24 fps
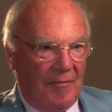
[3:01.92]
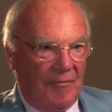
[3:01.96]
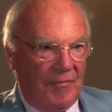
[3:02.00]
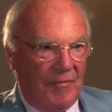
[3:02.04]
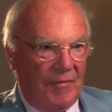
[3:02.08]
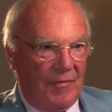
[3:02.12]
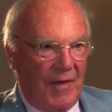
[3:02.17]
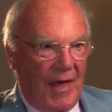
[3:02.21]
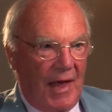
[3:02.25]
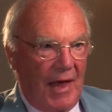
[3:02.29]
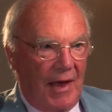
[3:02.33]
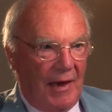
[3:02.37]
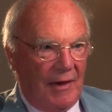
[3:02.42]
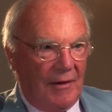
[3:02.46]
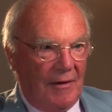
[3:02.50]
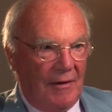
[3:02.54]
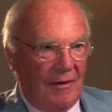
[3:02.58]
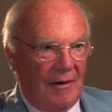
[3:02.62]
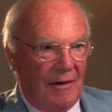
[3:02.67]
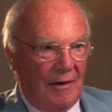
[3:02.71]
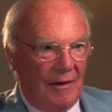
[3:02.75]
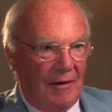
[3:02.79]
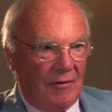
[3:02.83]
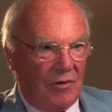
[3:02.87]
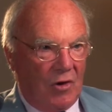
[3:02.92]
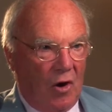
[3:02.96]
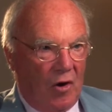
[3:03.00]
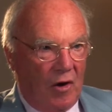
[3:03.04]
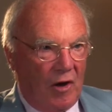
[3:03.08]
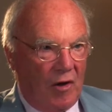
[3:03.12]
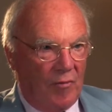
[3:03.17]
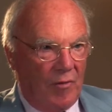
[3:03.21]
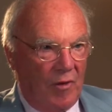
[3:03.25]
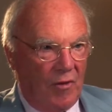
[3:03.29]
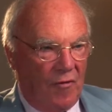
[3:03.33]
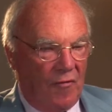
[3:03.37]
they had
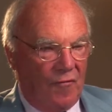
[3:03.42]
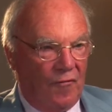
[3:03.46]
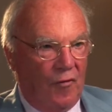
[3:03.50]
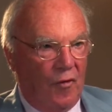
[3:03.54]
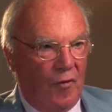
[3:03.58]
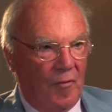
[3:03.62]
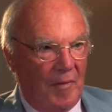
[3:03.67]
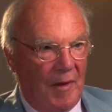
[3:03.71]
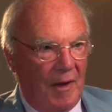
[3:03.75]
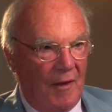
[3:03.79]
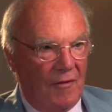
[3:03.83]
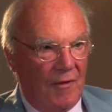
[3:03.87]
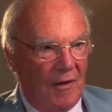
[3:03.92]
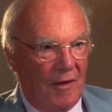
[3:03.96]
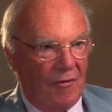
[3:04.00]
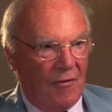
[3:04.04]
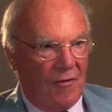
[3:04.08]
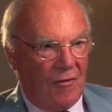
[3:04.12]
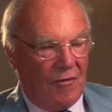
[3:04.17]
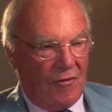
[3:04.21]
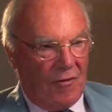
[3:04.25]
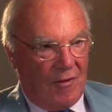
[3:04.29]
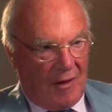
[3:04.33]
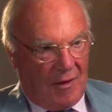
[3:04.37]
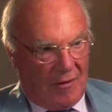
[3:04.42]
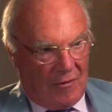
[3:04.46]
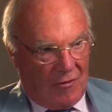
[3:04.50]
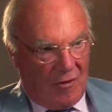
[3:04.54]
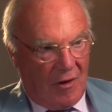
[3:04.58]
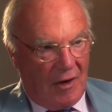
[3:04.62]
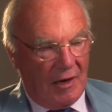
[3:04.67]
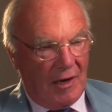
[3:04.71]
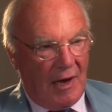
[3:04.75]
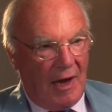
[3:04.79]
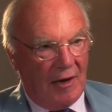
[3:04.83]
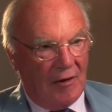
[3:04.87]
documents for me, it
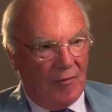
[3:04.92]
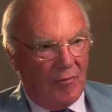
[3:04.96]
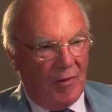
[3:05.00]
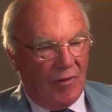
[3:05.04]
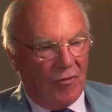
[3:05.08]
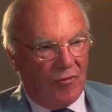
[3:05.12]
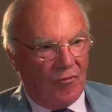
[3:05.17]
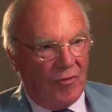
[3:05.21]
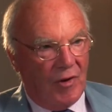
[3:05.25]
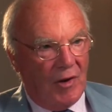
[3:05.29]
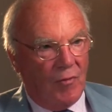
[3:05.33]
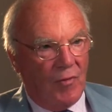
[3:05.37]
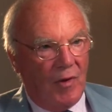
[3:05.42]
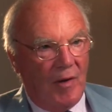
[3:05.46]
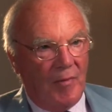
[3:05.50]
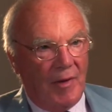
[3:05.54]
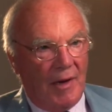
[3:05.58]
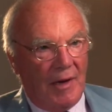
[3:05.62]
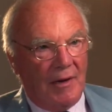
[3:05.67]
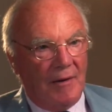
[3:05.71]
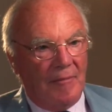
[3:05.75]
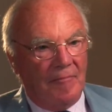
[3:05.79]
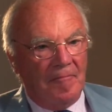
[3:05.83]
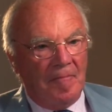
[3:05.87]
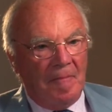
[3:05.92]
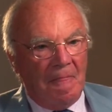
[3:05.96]
turned out to be 3 women,